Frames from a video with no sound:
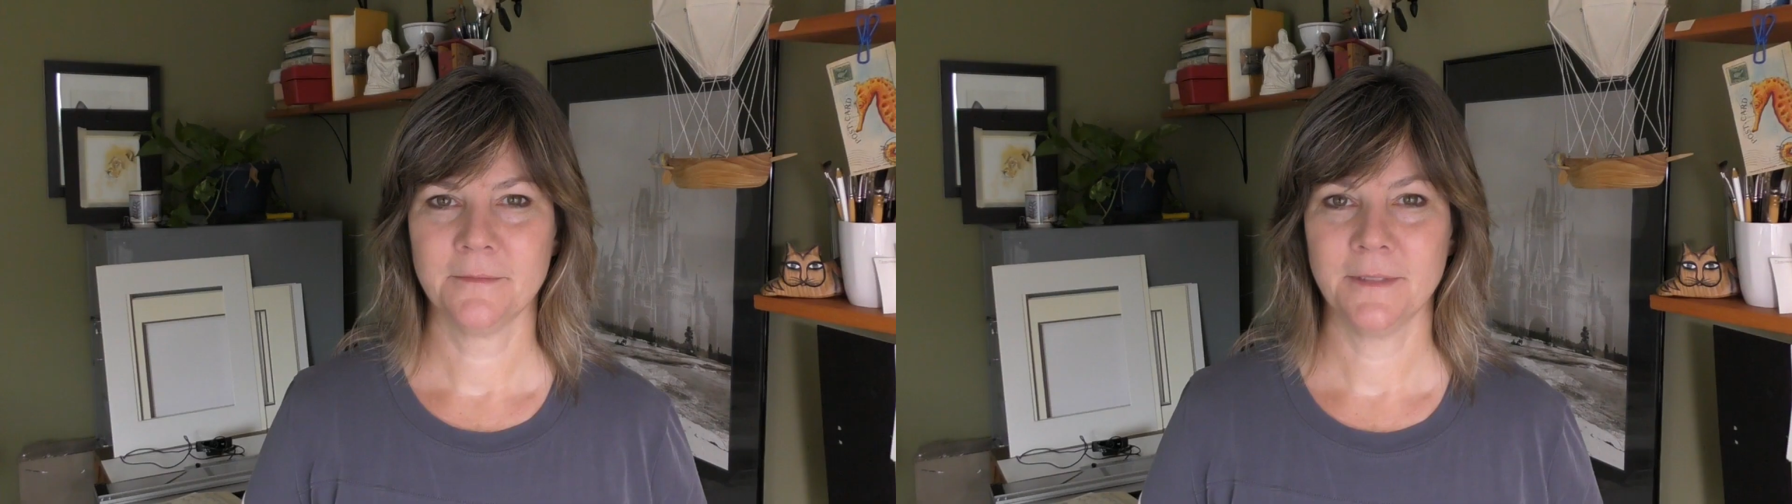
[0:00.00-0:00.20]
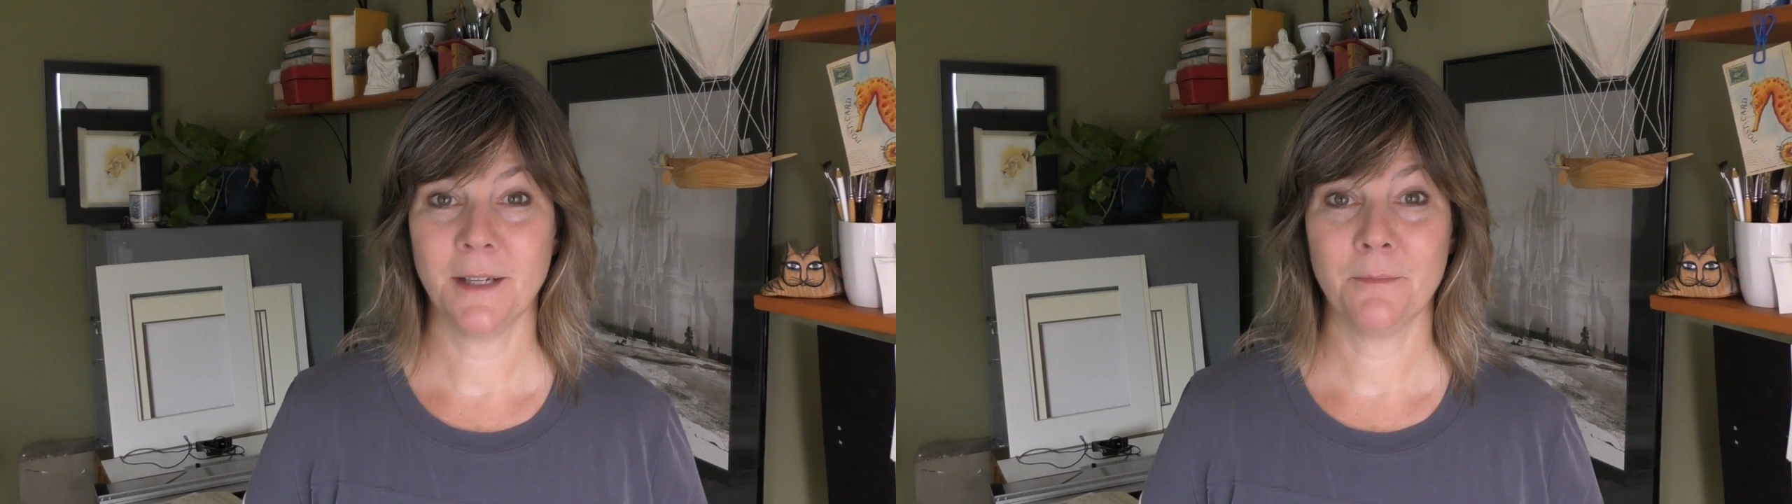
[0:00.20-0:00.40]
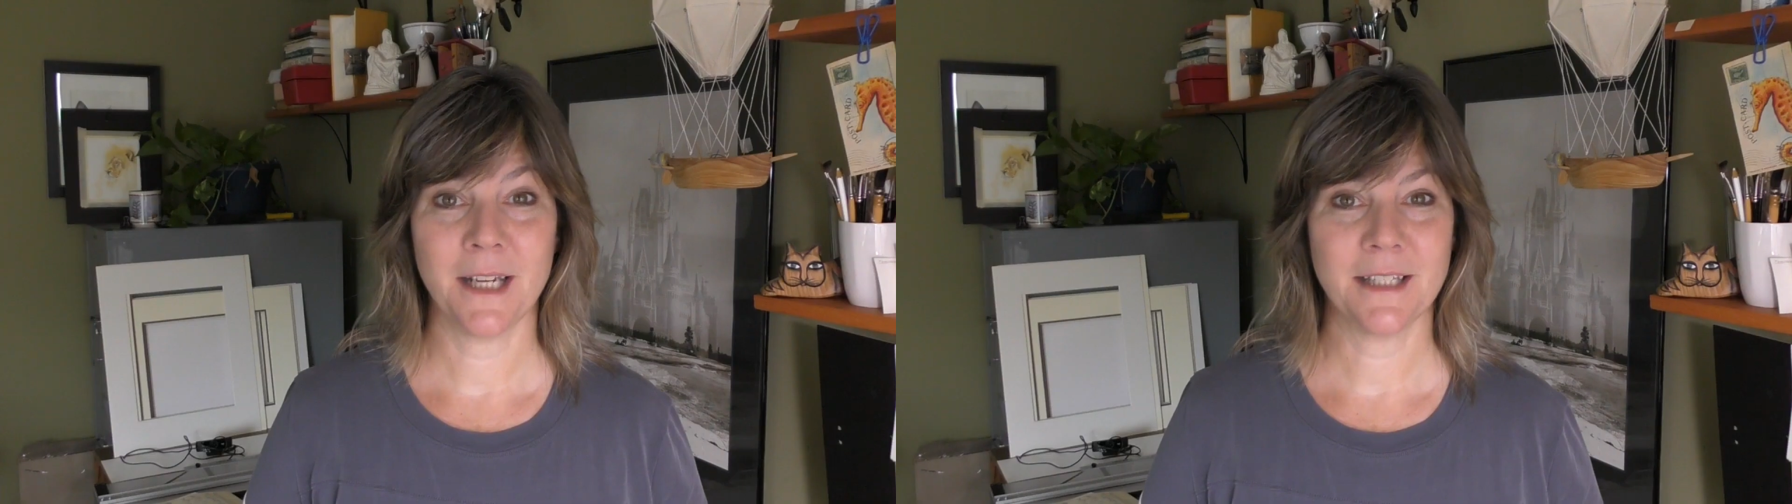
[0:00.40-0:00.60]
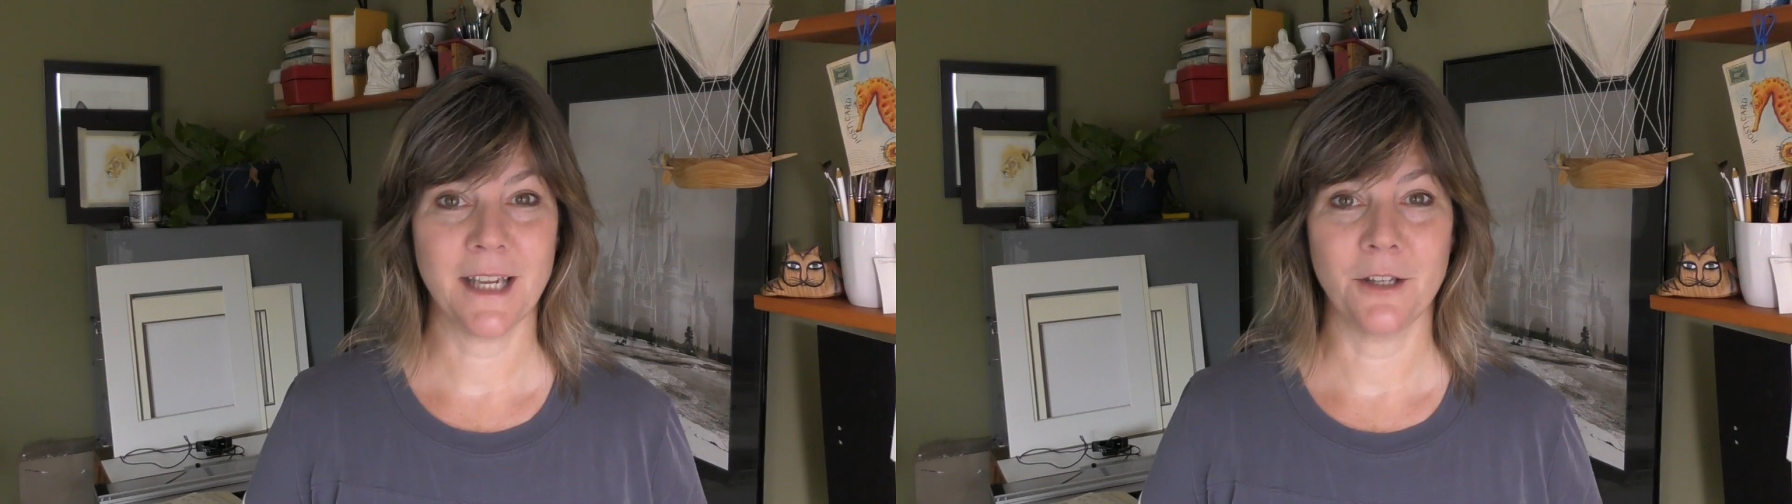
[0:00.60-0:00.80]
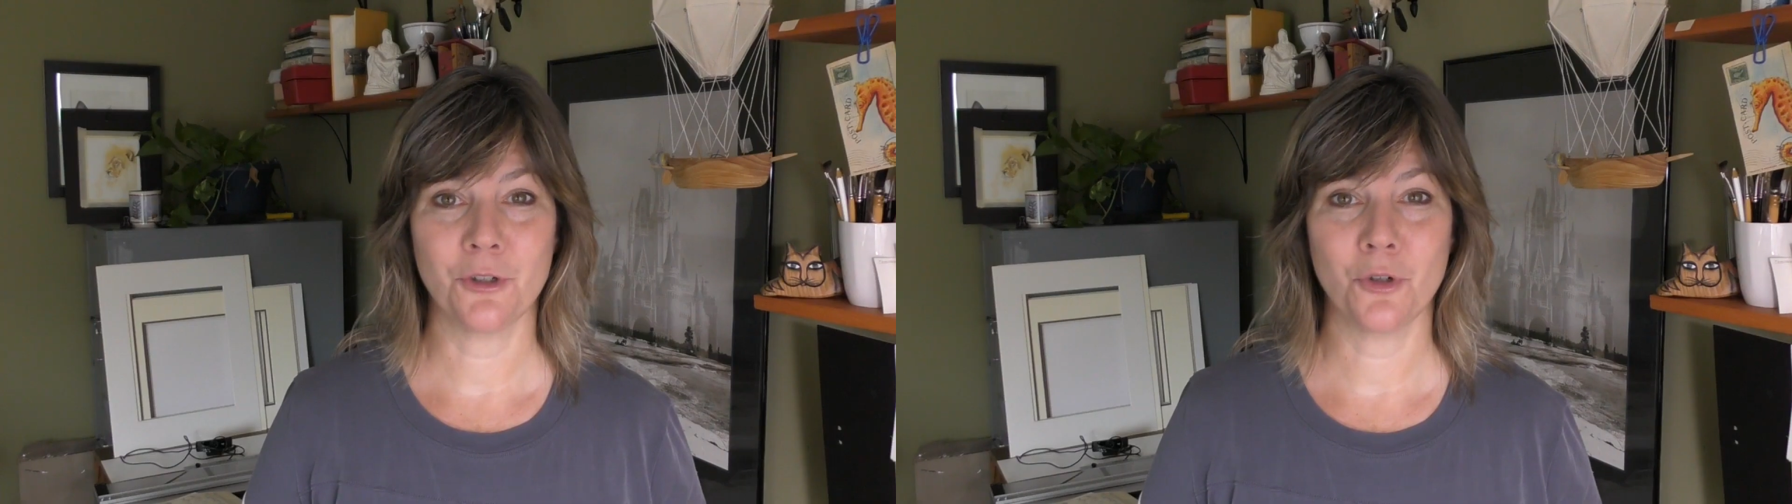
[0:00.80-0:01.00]
It might
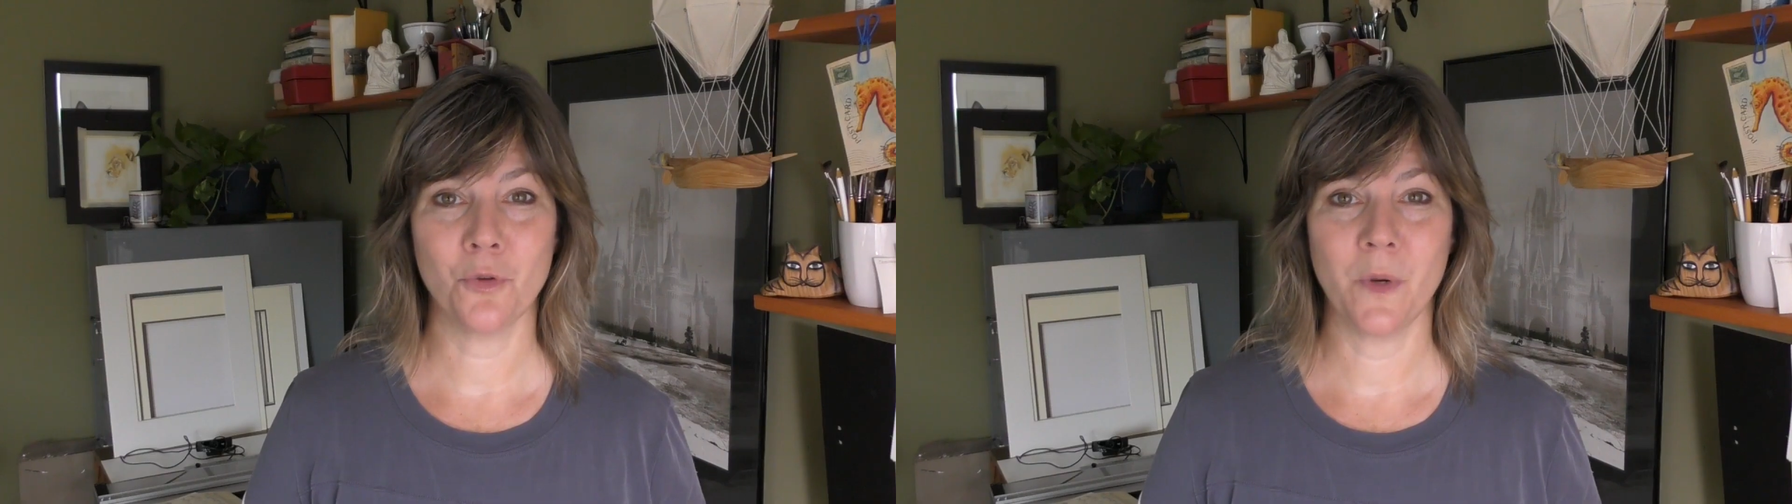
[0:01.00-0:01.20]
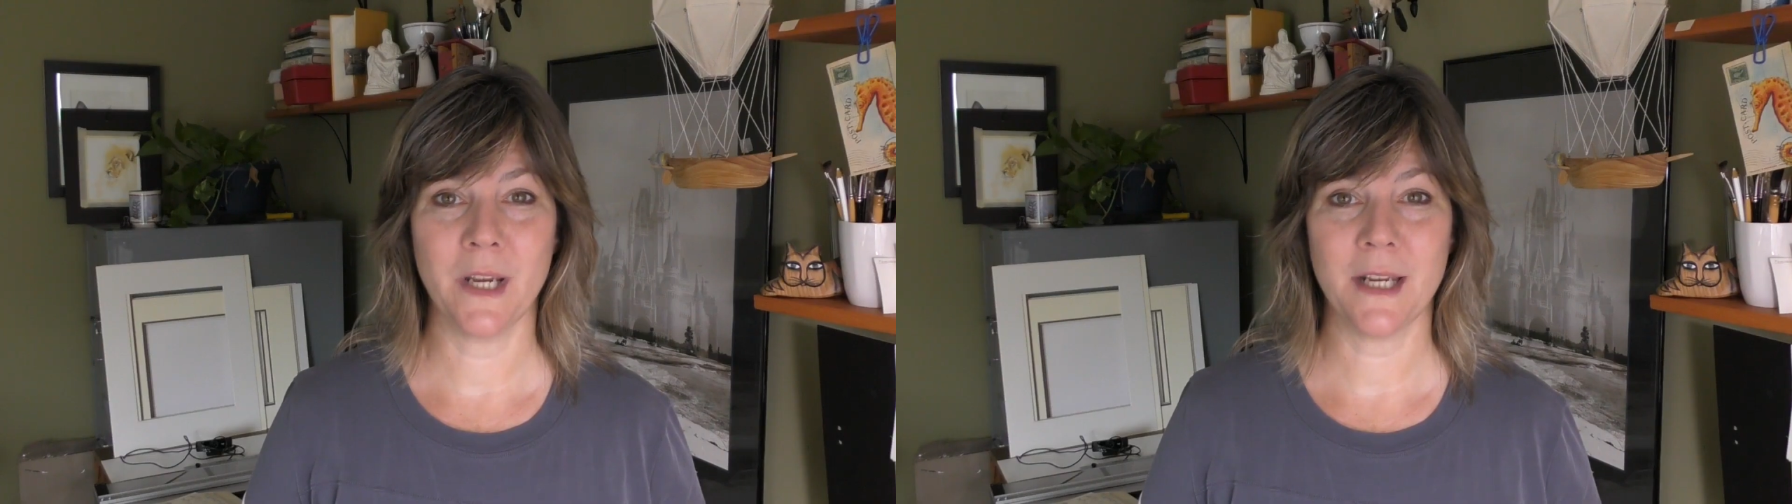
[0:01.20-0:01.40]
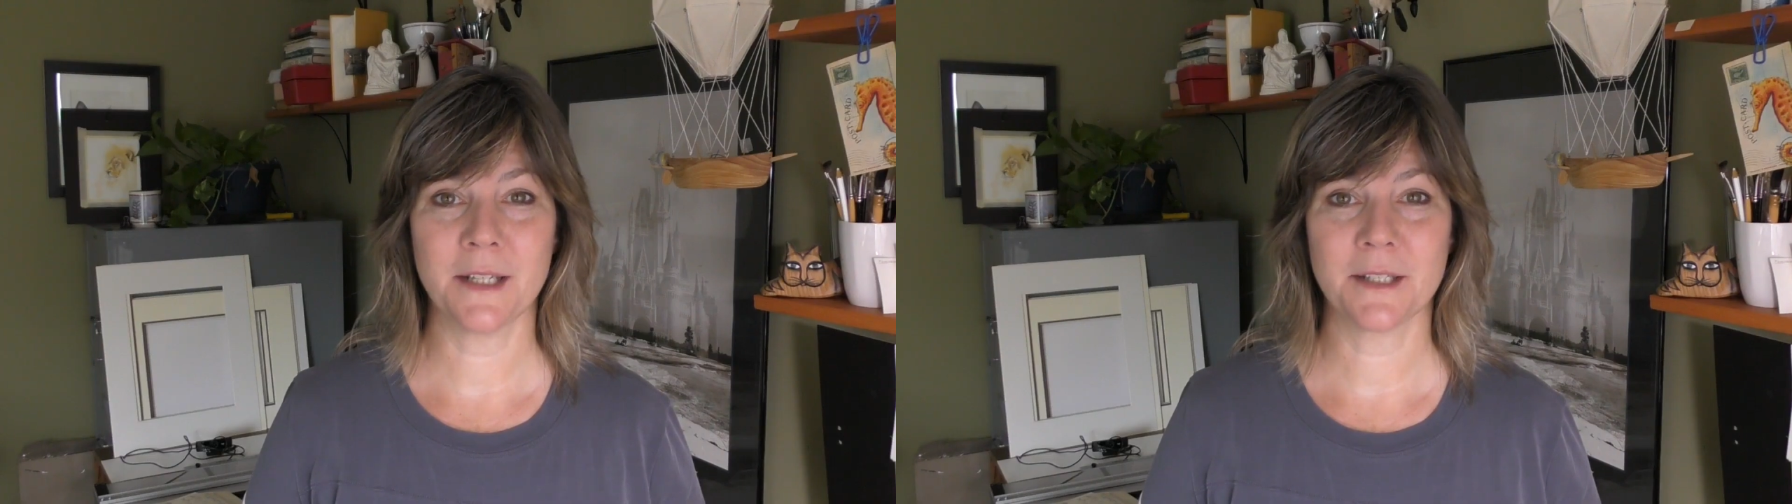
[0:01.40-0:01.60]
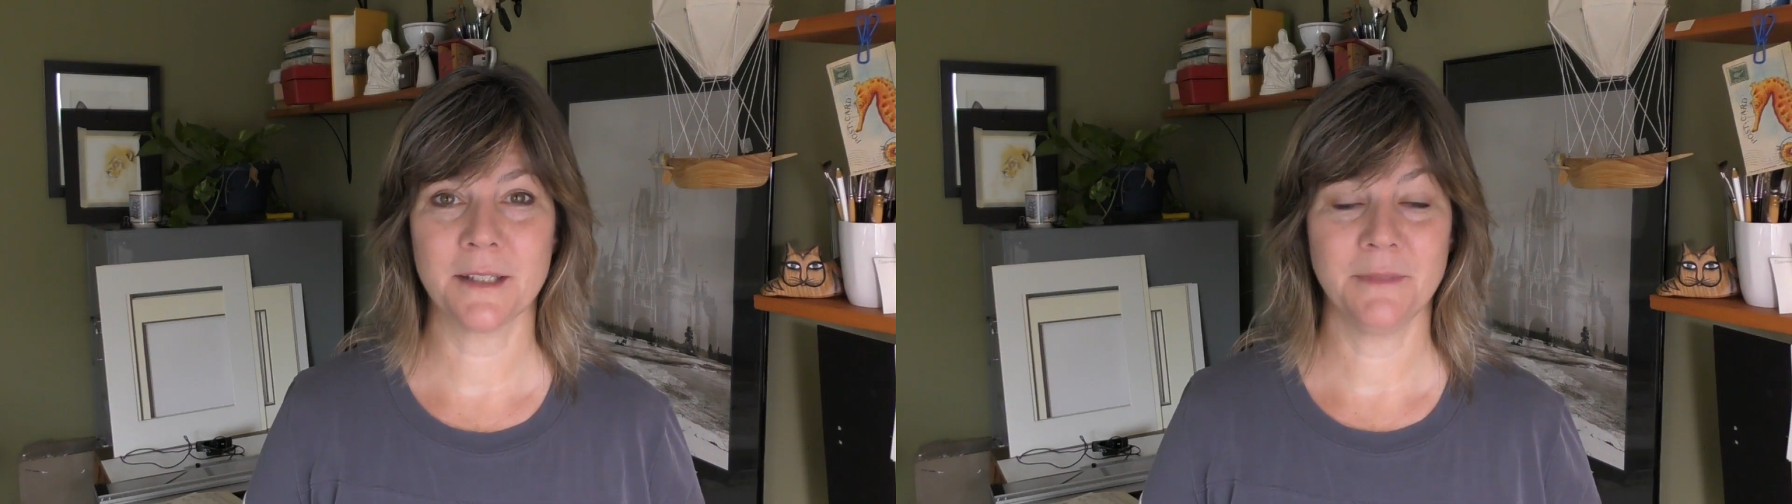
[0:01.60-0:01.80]
take 2 weeks,